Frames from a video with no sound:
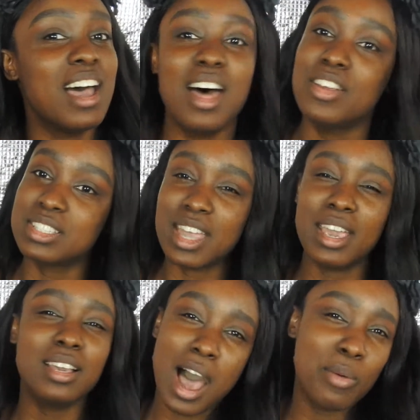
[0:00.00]
the other's
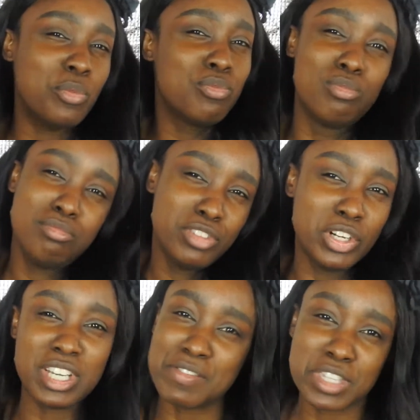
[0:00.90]
like, I
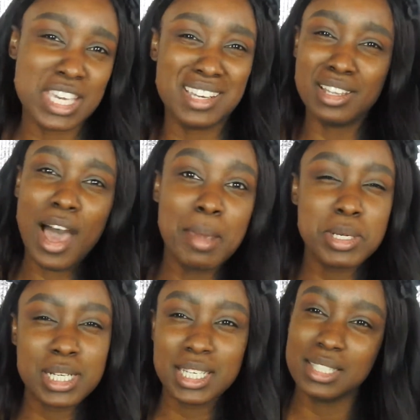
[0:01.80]
learned everything in a
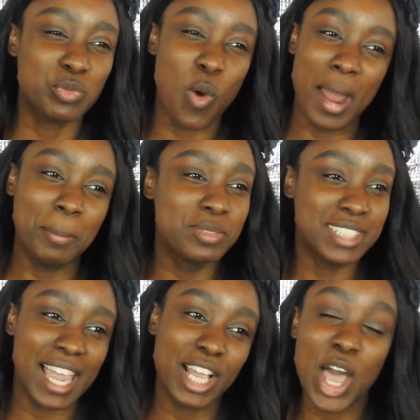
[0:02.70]
library.
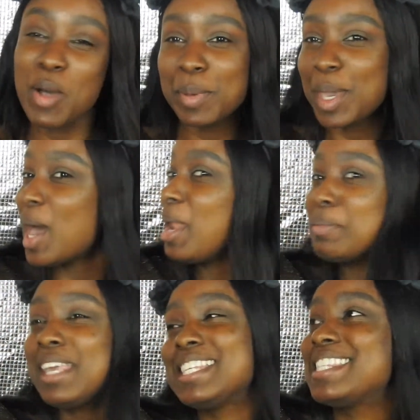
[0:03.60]
One's like, oh my god,
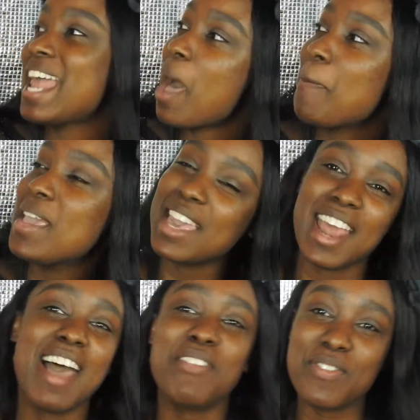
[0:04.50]
I'm like snapping
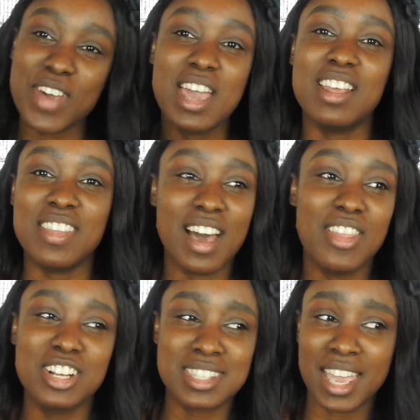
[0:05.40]
and having fun, and the
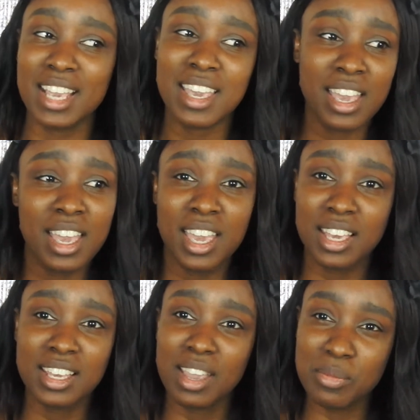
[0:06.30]
other's like,
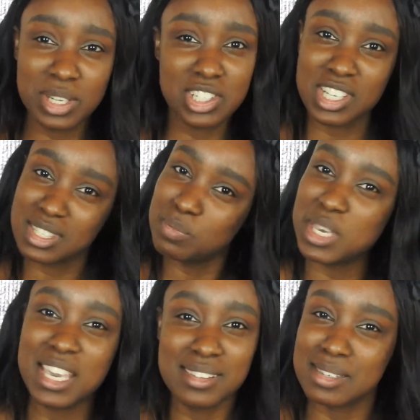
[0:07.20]
can we just
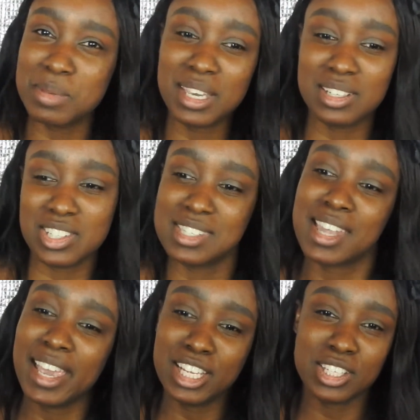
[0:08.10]
be intimate and
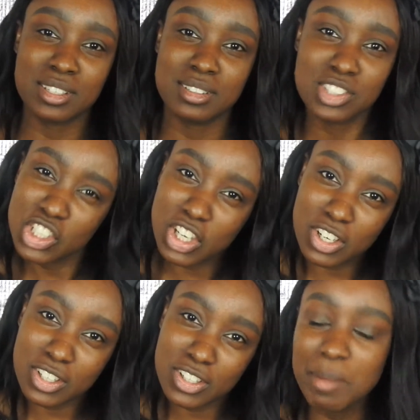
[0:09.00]
just like
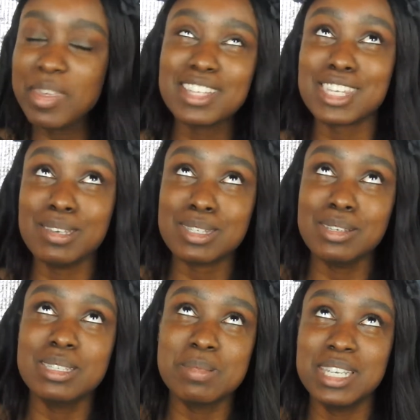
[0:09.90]
chill? I mean, that's cute
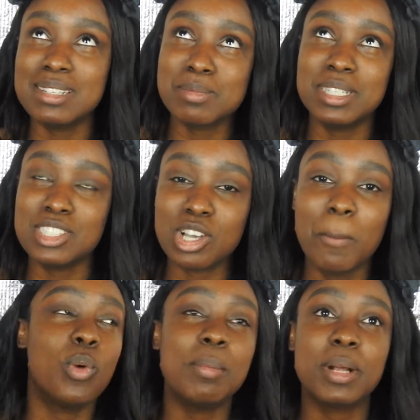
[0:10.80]
too, to be intimate and chill.
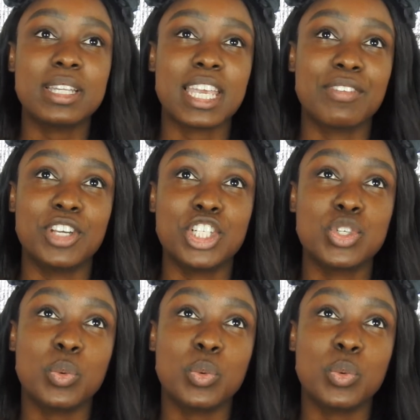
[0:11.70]
One part, like if you're